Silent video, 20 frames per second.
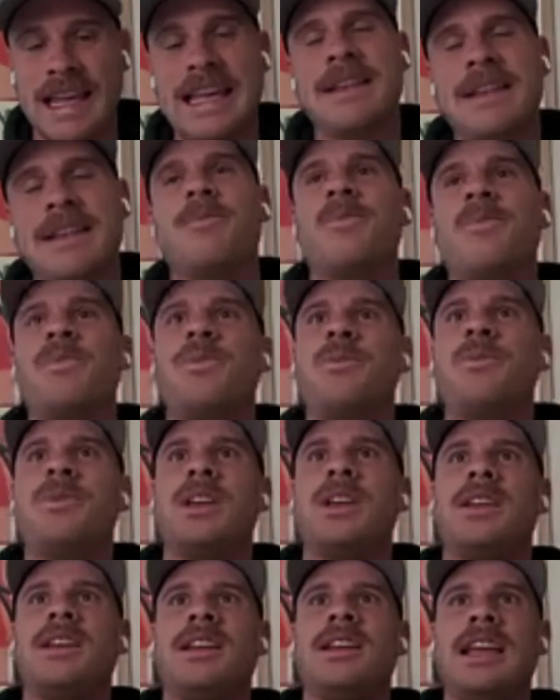It
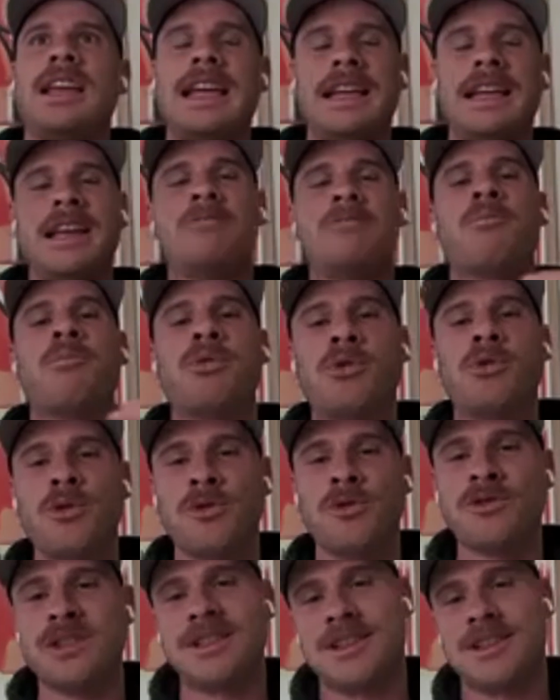
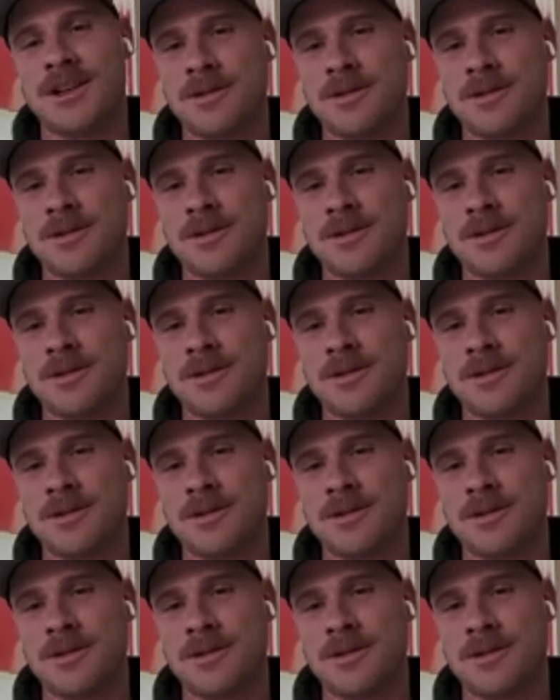improves in